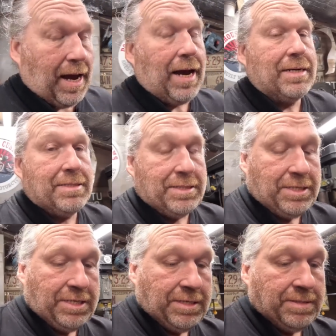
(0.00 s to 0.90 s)

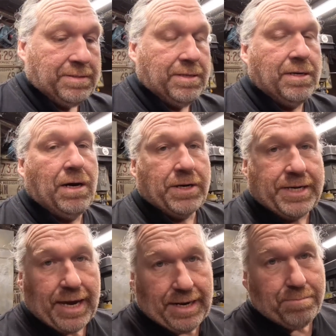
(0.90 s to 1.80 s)
and I
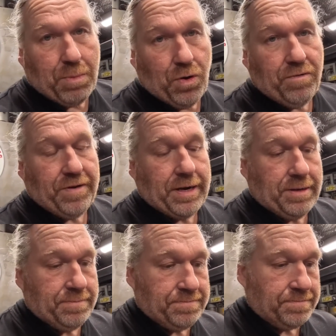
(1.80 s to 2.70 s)
get it moving.
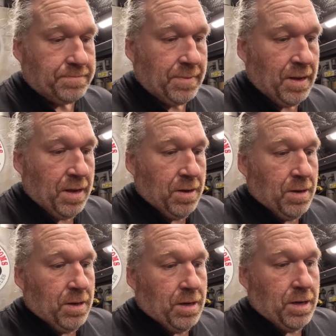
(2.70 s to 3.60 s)

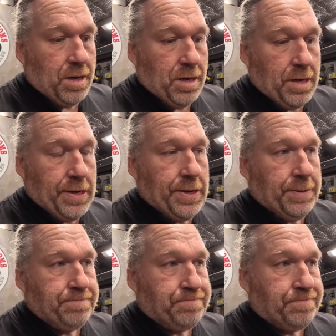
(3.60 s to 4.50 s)

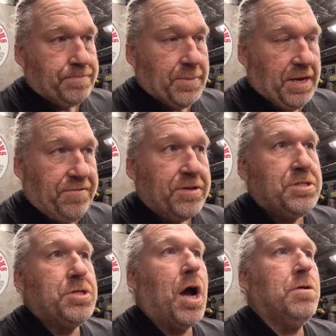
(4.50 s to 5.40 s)
If I
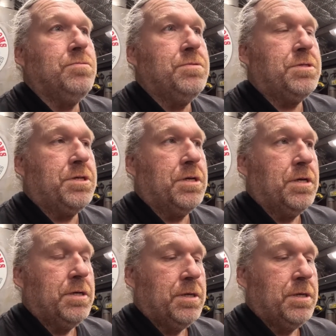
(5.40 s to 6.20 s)
don't,